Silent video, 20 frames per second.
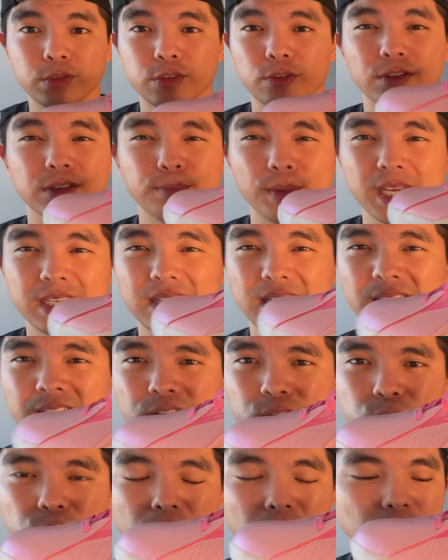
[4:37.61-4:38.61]
So it's basically a
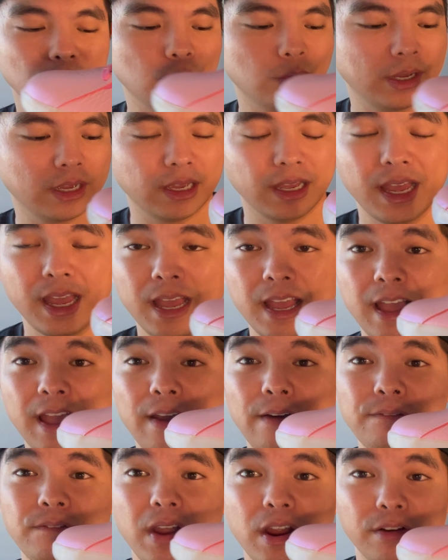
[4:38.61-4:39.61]
new colorway,
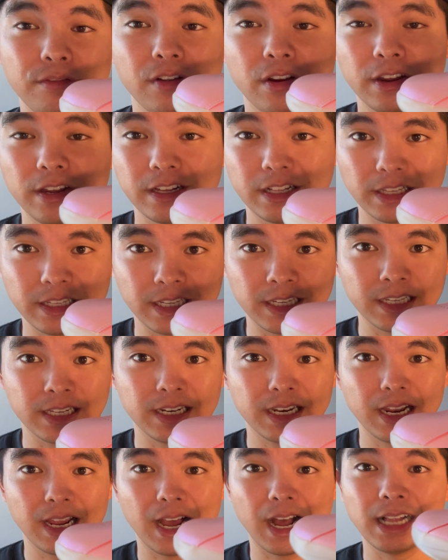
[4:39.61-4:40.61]
very, very clean.
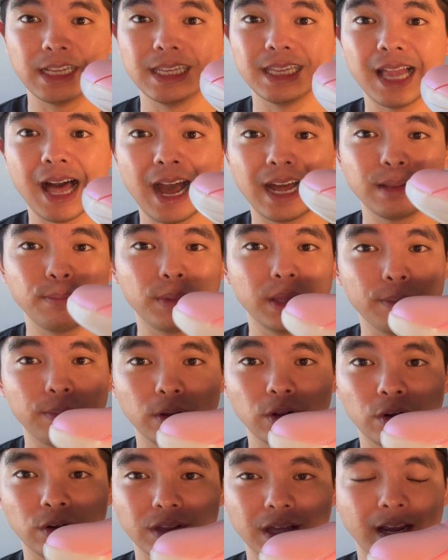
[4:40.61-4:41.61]
A lot of people
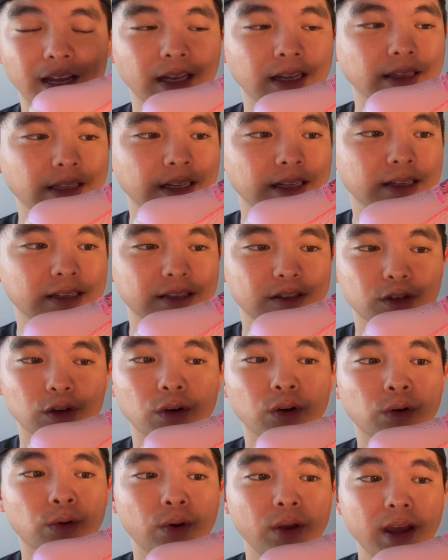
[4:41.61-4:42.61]
are liking these.
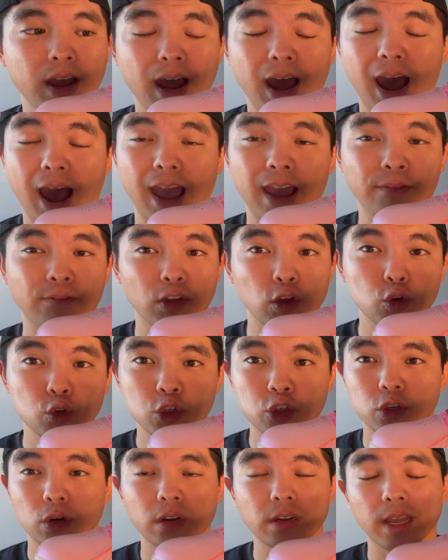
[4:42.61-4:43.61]
So if you
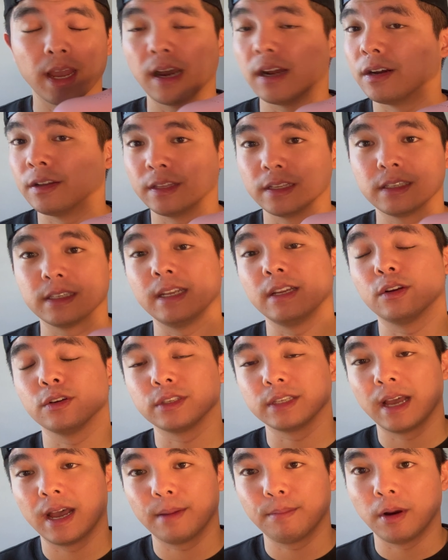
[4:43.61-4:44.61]
struck out on the SNKRS
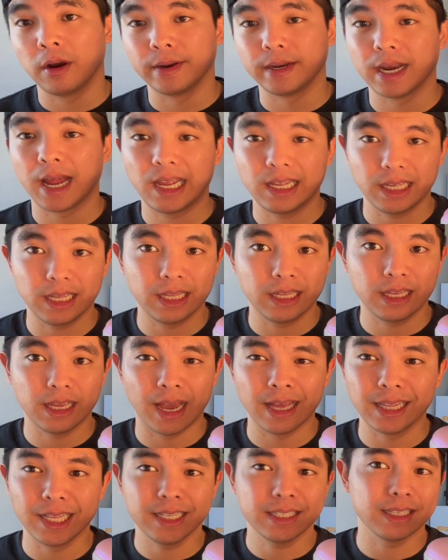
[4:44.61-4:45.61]
app on Nike,
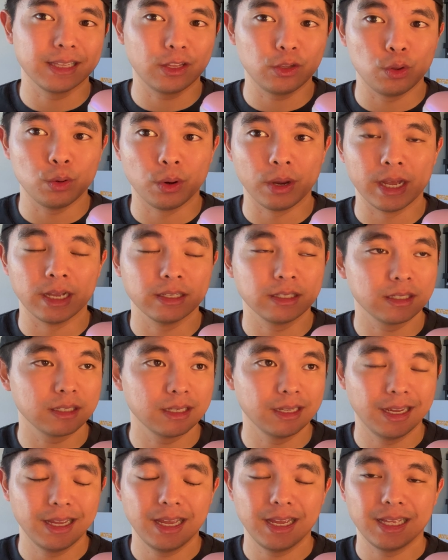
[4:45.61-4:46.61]
at least in the US,
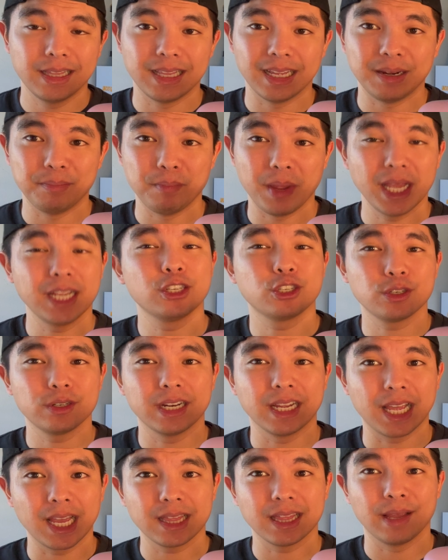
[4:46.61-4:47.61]
then make sure to
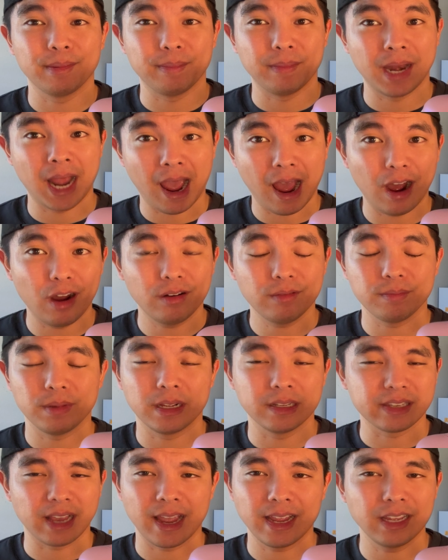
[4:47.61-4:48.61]
get them now
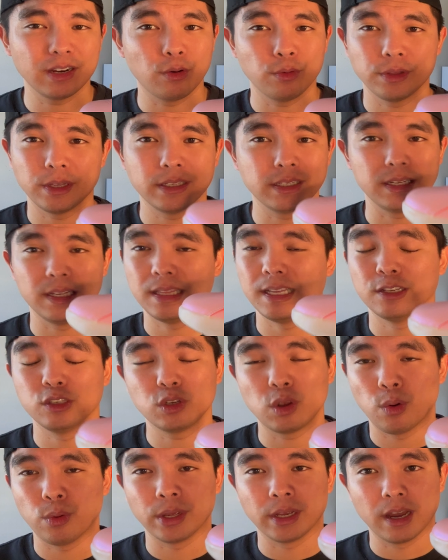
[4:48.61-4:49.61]
because I can only see these
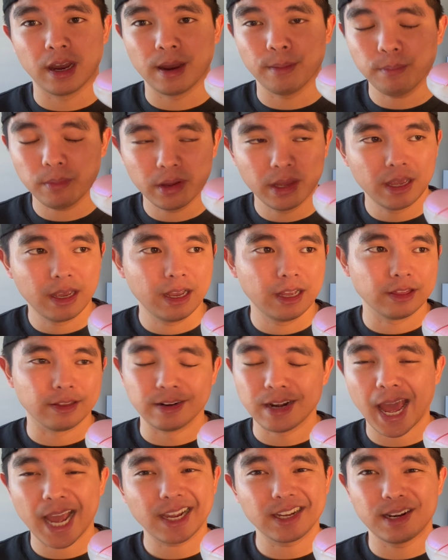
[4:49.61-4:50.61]
going up. They're
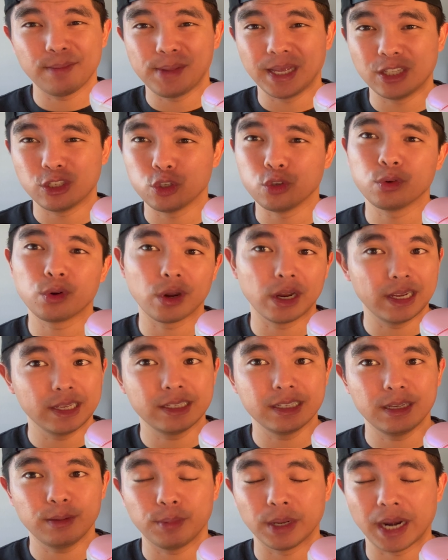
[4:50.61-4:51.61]
not going to be too
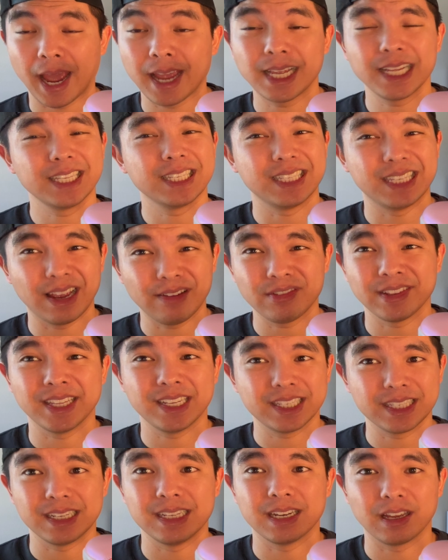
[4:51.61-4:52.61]
crazy, but I can definitely
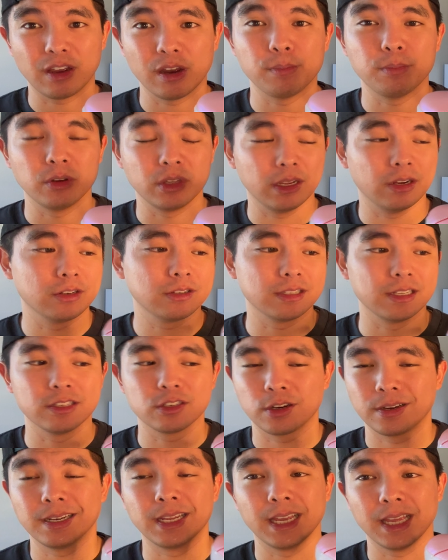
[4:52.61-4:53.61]
see in a couple years these are
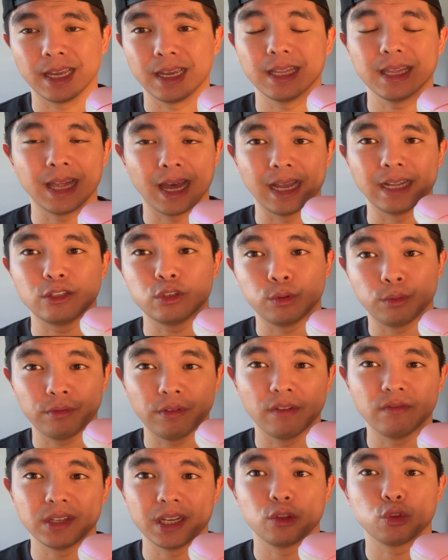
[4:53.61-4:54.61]
going to hit like
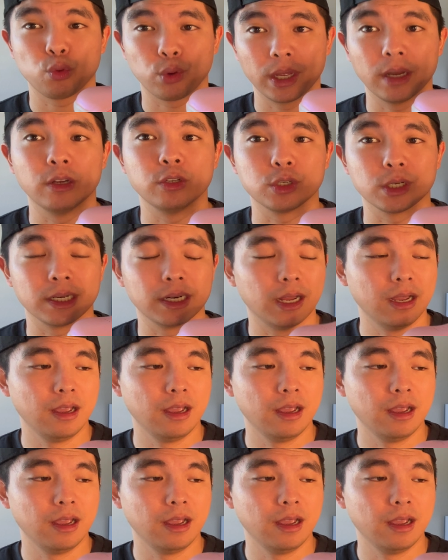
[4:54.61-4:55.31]
250, 300.